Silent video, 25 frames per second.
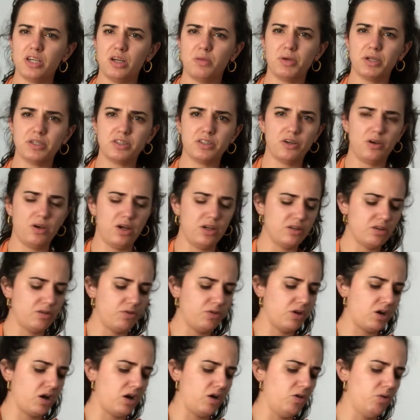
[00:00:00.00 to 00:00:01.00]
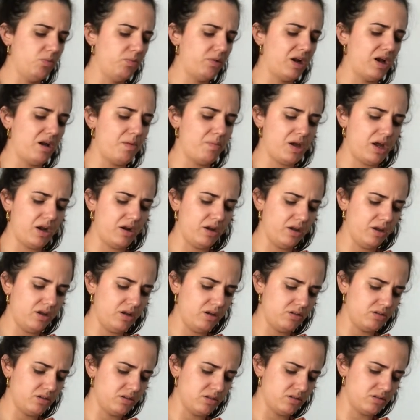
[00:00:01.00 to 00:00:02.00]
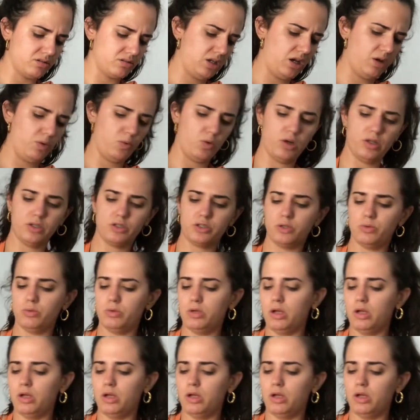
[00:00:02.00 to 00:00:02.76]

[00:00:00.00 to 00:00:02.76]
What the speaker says: in Mexico has avocado, but I'm adding it because I want to.